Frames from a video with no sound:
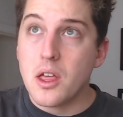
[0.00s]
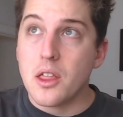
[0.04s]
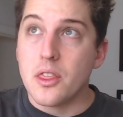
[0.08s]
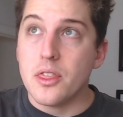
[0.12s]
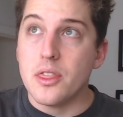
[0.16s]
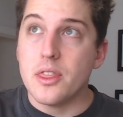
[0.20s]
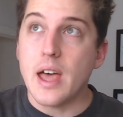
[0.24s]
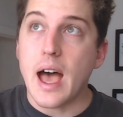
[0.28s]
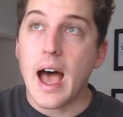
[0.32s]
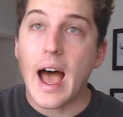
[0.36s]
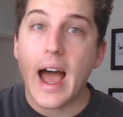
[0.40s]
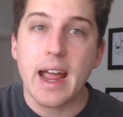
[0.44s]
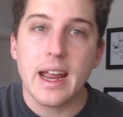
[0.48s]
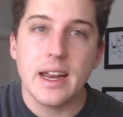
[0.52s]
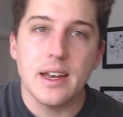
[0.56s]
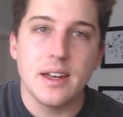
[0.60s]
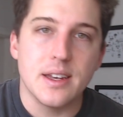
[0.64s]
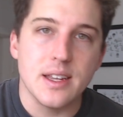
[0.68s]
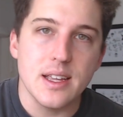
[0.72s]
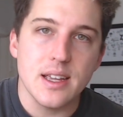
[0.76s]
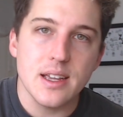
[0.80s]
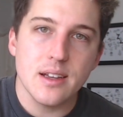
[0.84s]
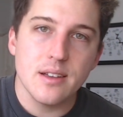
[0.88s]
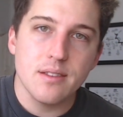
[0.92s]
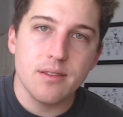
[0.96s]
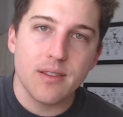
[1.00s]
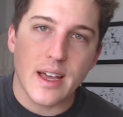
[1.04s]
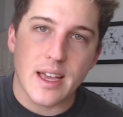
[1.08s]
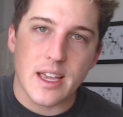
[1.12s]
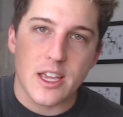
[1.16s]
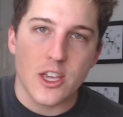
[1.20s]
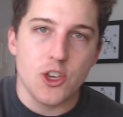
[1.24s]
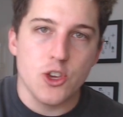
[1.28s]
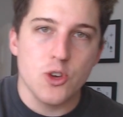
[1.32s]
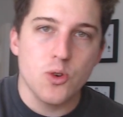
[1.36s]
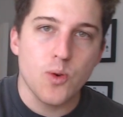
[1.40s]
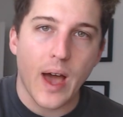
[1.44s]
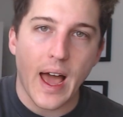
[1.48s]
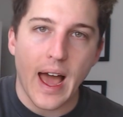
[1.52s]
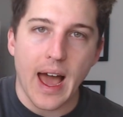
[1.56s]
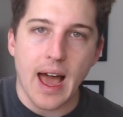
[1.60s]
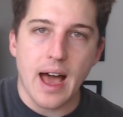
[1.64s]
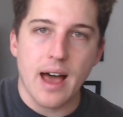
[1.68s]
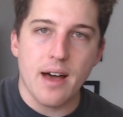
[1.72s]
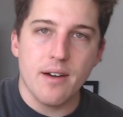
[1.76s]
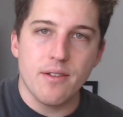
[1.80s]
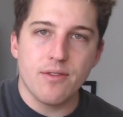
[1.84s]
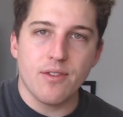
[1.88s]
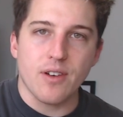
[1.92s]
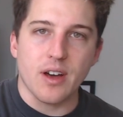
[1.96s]
The idea that you
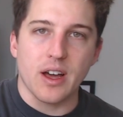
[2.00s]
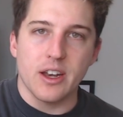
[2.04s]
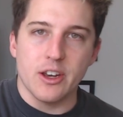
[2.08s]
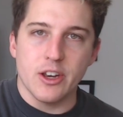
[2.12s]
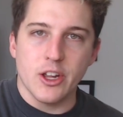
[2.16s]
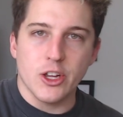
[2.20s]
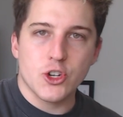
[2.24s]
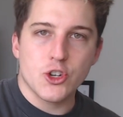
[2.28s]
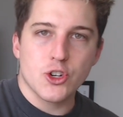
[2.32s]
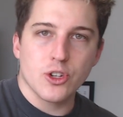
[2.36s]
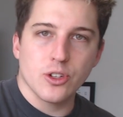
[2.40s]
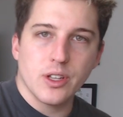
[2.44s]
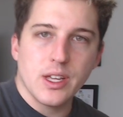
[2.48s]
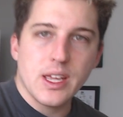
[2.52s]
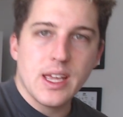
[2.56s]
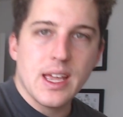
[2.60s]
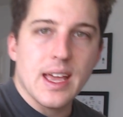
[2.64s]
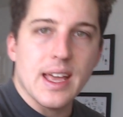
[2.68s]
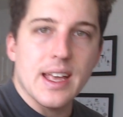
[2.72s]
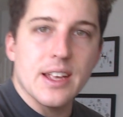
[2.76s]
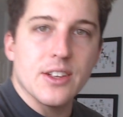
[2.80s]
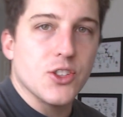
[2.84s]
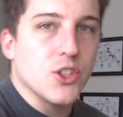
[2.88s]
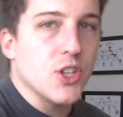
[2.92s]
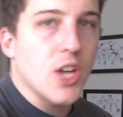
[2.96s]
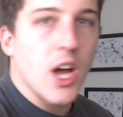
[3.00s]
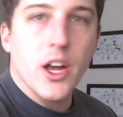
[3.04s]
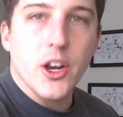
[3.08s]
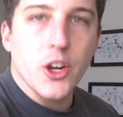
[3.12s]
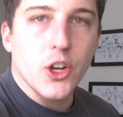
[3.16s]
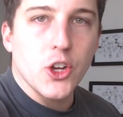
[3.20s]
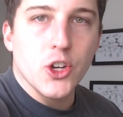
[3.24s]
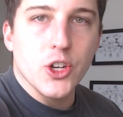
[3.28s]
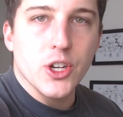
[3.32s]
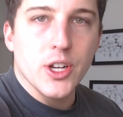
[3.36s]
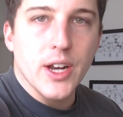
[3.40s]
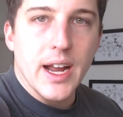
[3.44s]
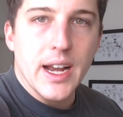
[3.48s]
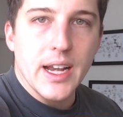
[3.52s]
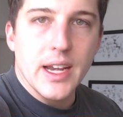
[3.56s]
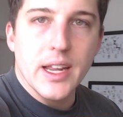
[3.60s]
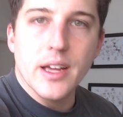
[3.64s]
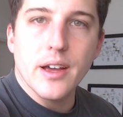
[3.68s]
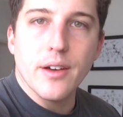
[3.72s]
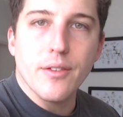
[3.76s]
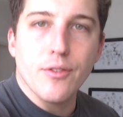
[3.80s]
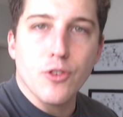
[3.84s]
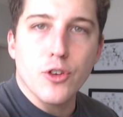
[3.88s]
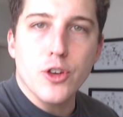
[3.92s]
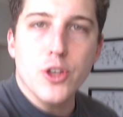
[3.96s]
have initially is not a good
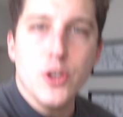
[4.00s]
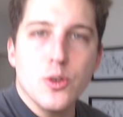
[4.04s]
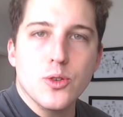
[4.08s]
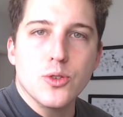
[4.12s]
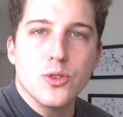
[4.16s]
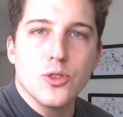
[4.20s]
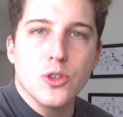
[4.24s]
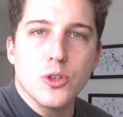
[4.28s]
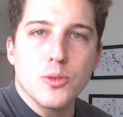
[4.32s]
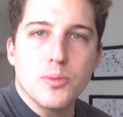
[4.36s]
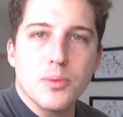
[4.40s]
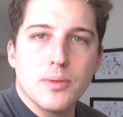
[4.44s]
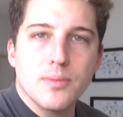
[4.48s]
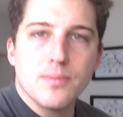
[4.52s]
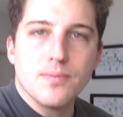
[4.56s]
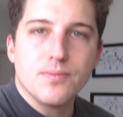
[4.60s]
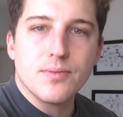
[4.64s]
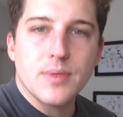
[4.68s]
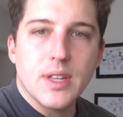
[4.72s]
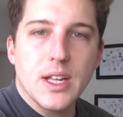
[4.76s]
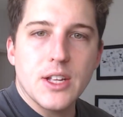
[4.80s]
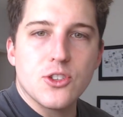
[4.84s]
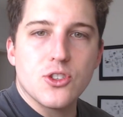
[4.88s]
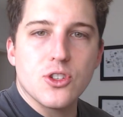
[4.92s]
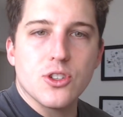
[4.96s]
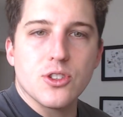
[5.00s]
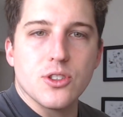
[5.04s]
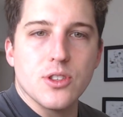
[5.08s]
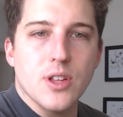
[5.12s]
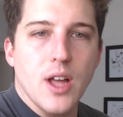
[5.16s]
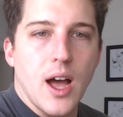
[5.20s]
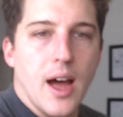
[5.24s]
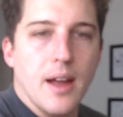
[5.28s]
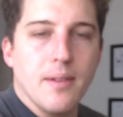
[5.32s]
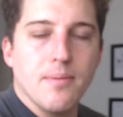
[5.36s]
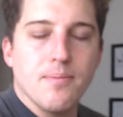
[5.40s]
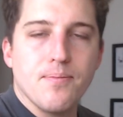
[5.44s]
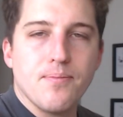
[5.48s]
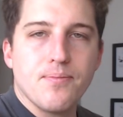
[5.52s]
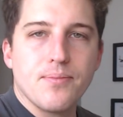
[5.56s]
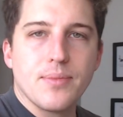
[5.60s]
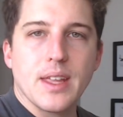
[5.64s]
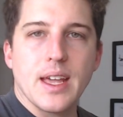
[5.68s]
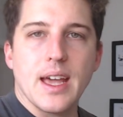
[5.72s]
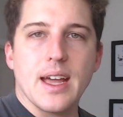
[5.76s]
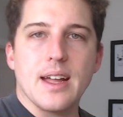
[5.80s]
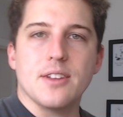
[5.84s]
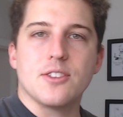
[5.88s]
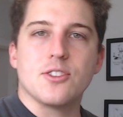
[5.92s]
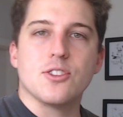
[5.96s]
idea for YouTube. It's just not.
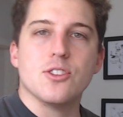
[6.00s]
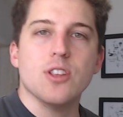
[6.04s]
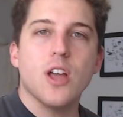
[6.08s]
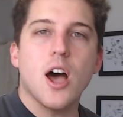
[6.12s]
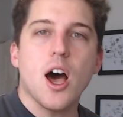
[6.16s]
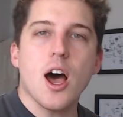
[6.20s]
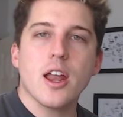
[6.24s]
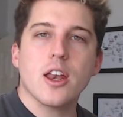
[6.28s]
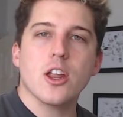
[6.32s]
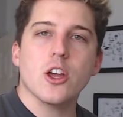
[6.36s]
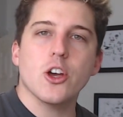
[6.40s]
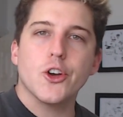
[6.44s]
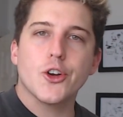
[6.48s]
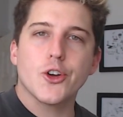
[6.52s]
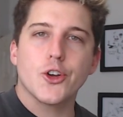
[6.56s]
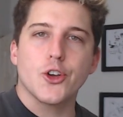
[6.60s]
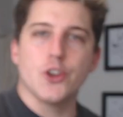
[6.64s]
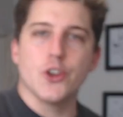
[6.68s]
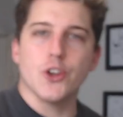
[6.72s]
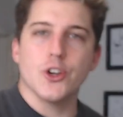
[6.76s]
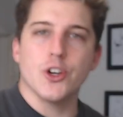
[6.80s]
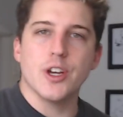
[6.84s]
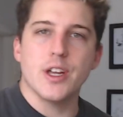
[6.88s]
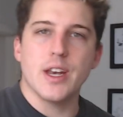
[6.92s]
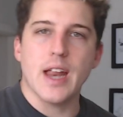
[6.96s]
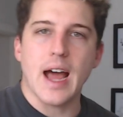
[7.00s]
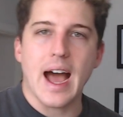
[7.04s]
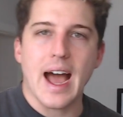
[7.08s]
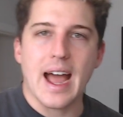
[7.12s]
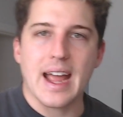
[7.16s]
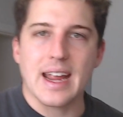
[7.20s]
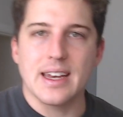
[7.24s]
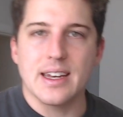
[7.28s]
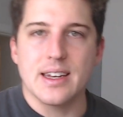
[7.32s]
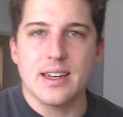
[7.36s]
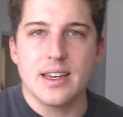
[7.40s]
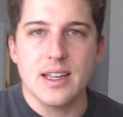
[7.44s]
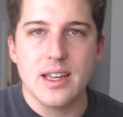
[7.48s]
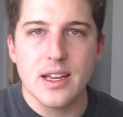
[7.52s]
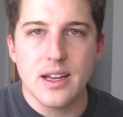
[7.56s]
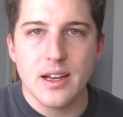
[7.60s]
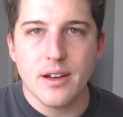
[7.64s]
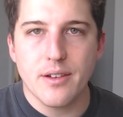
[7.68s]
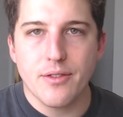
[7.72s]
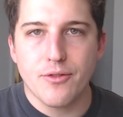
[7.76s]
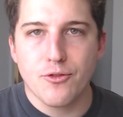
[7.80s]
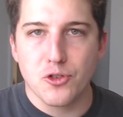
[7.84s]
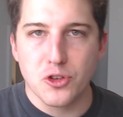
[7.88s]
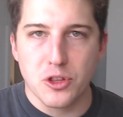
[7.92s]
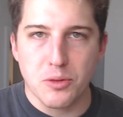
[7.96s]
It's not a good idea
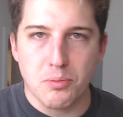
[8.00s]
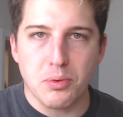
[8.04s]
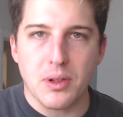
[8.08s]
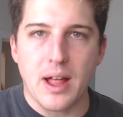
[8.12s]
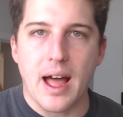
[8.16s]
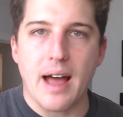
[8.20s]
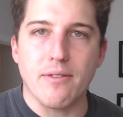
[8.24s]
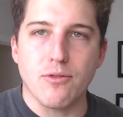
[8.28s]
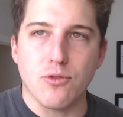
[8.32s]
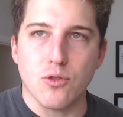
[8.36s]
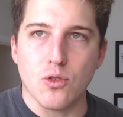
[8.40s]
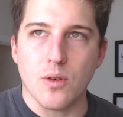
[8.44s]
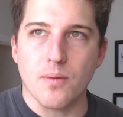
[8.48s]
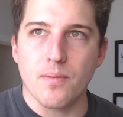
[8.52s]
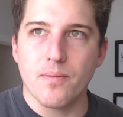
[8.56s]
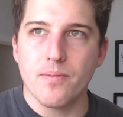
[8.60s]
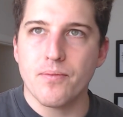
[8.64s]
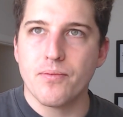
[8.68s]
for the platform.